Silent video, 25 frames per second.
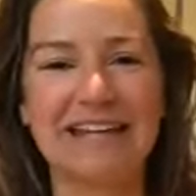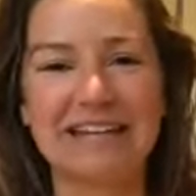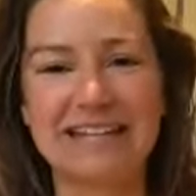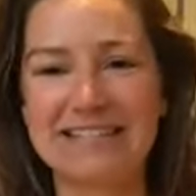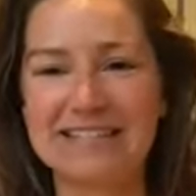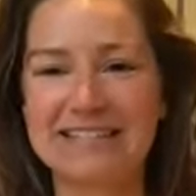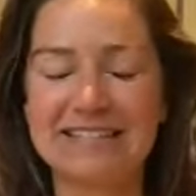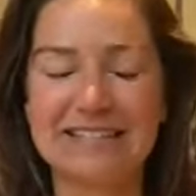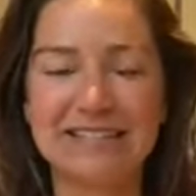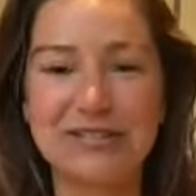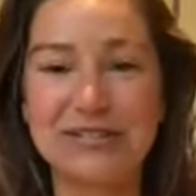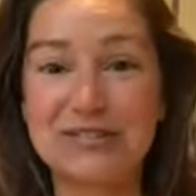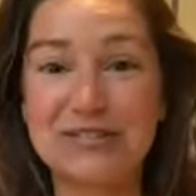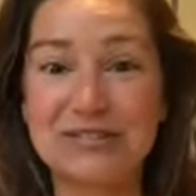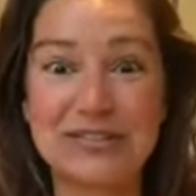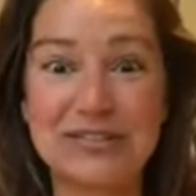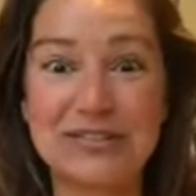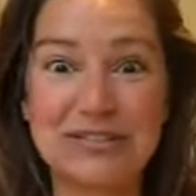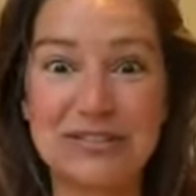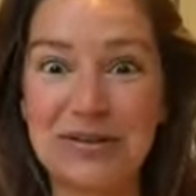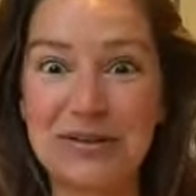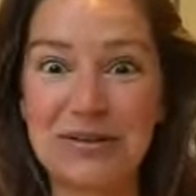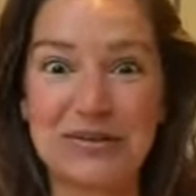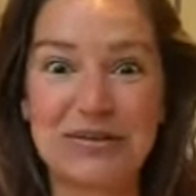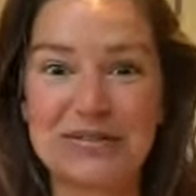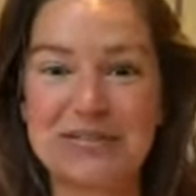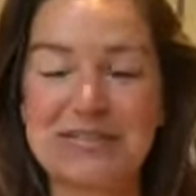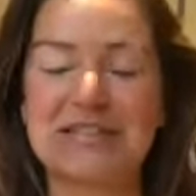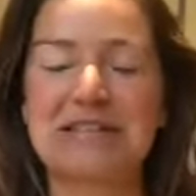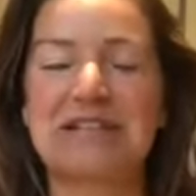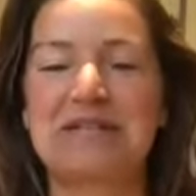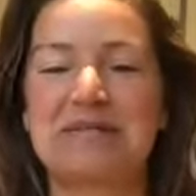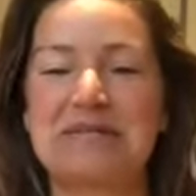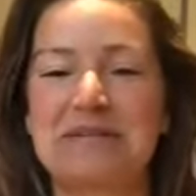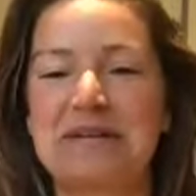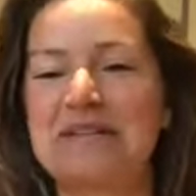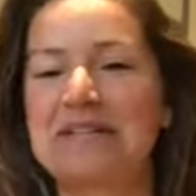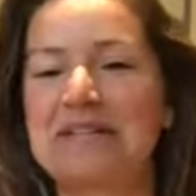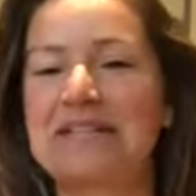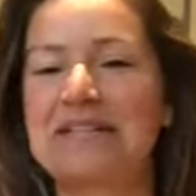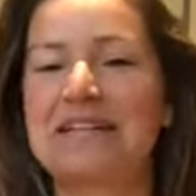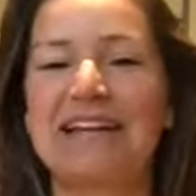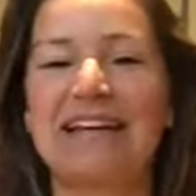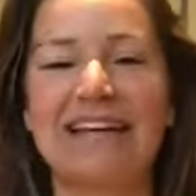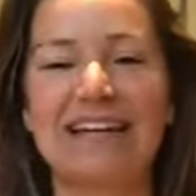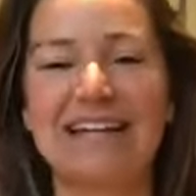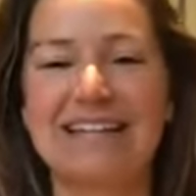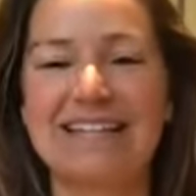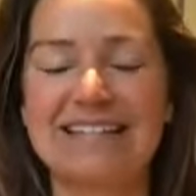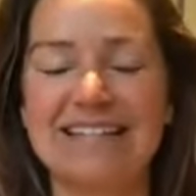You just know it's going to be
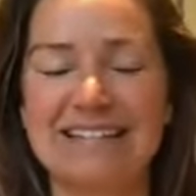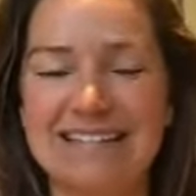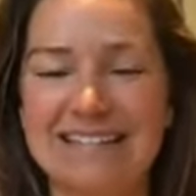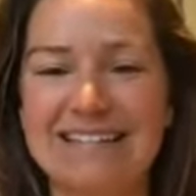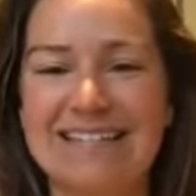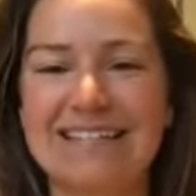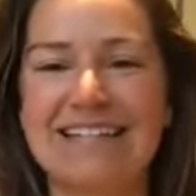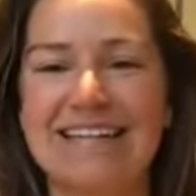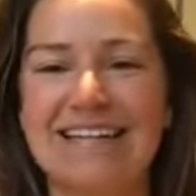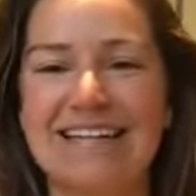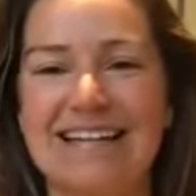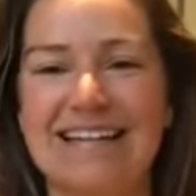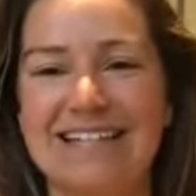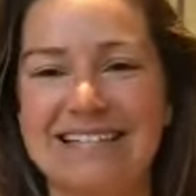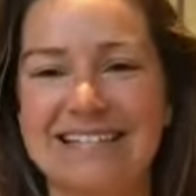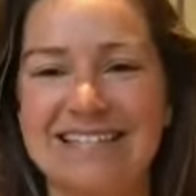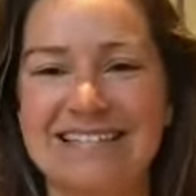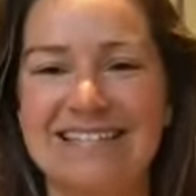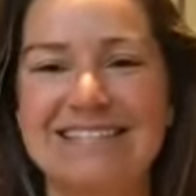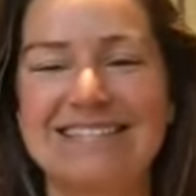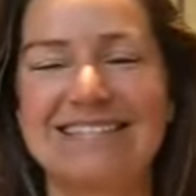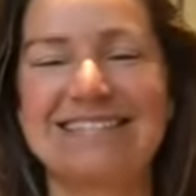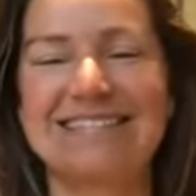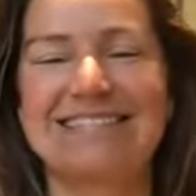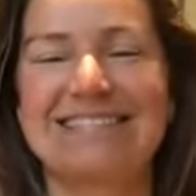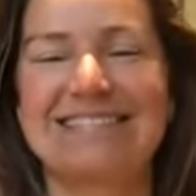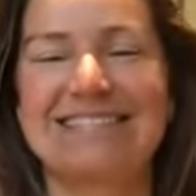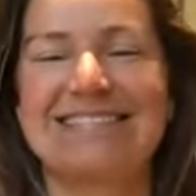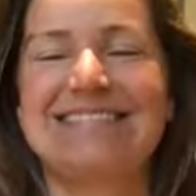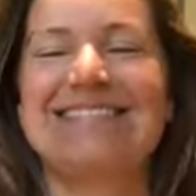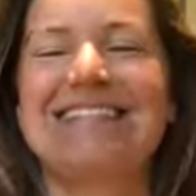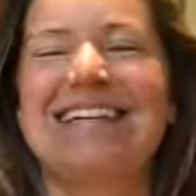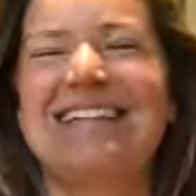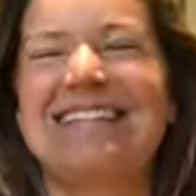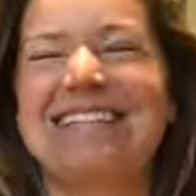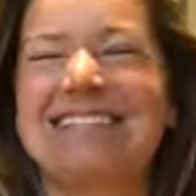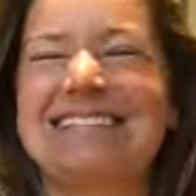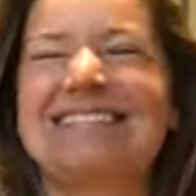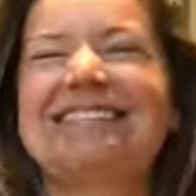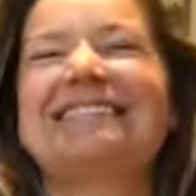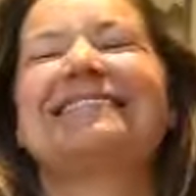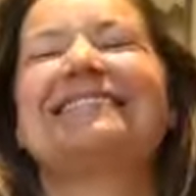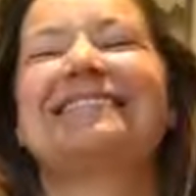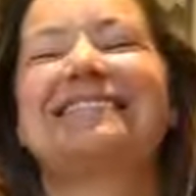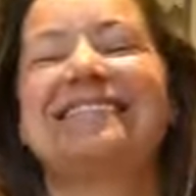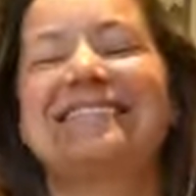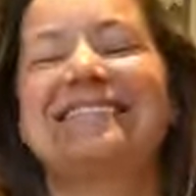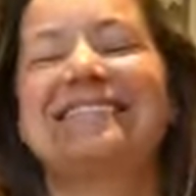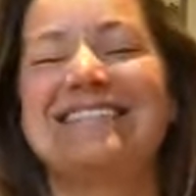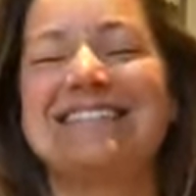okay. And yeah.
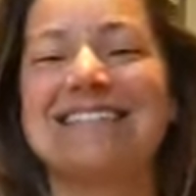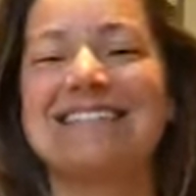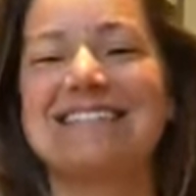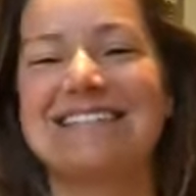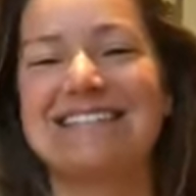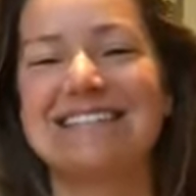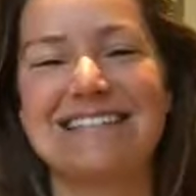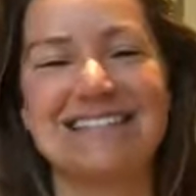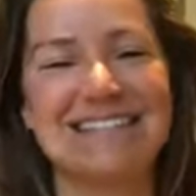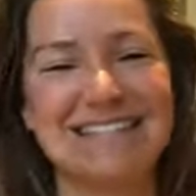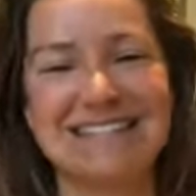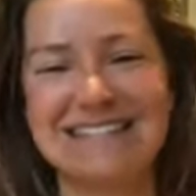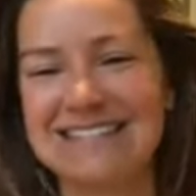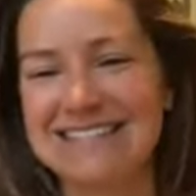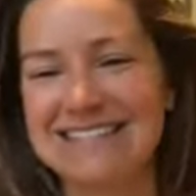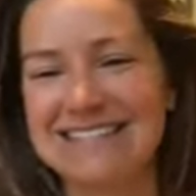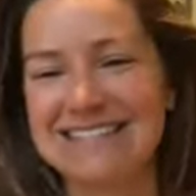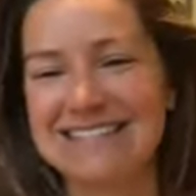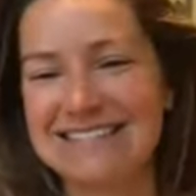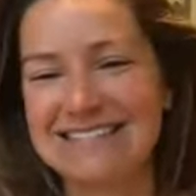It's just.